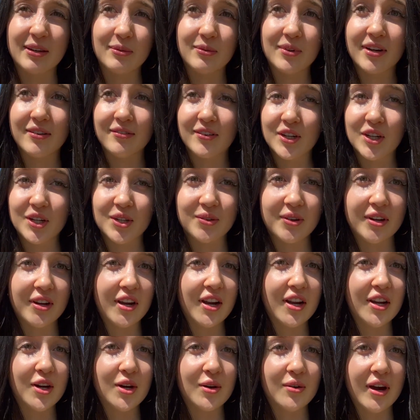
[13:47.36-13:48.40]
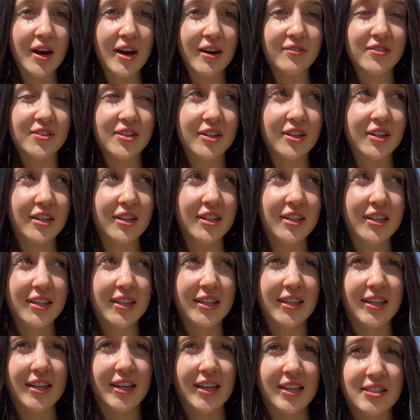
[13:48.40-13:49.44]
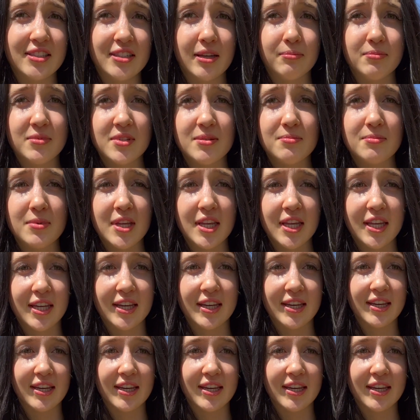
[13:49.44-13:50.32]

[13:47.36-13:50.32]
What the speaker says: whatever career I go after, it's up to me.